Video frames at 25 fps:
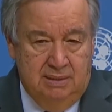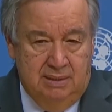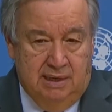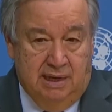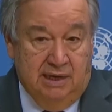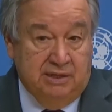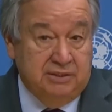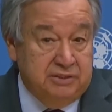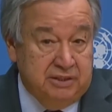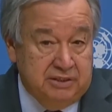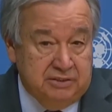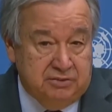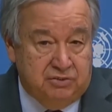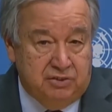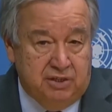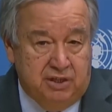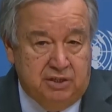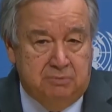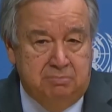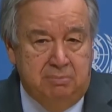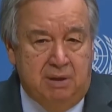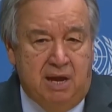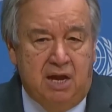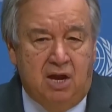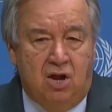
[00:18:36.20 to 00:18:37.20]
I
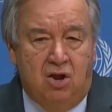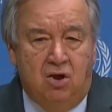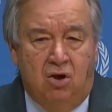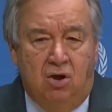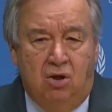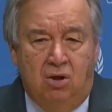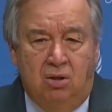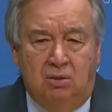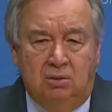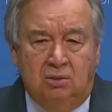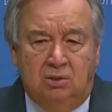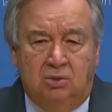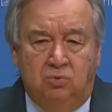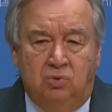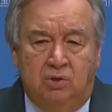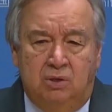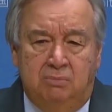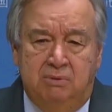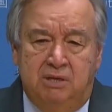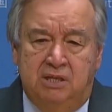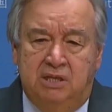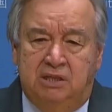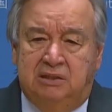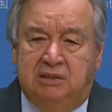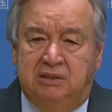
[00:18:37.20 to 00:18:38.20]
reiterate my call to
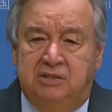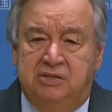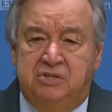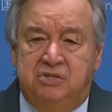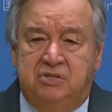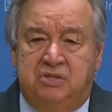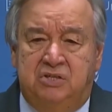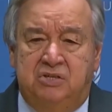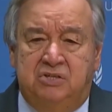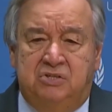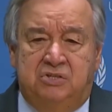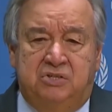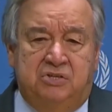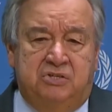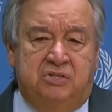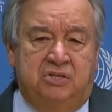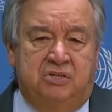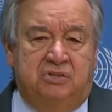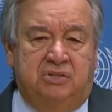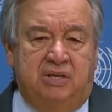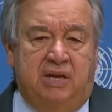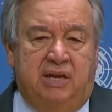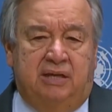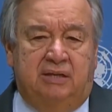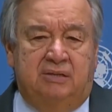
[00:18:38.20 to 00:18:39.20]
immediately cease these
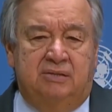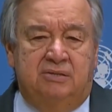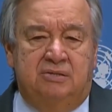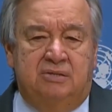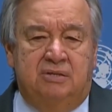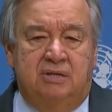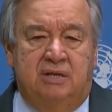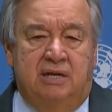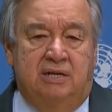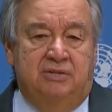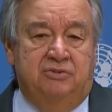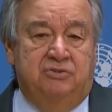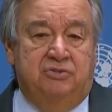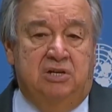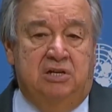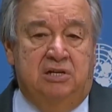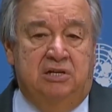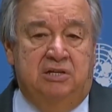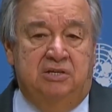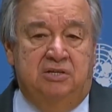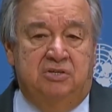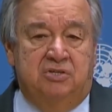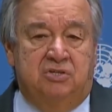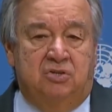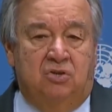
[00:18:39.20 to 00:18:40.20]
attacks and
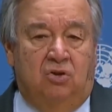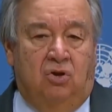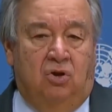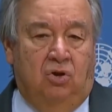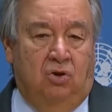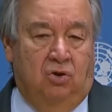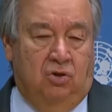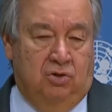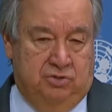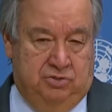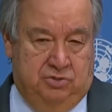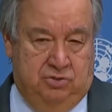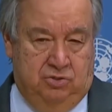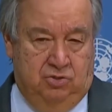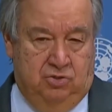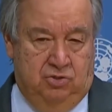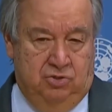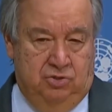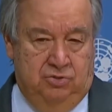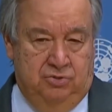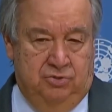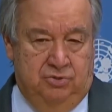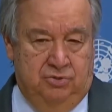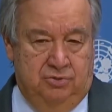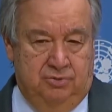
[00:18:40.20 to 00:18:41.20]
release all
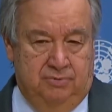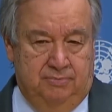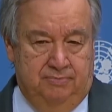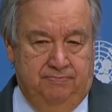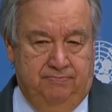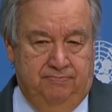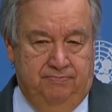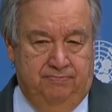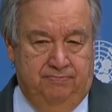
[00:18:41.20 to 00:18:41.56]
hostages.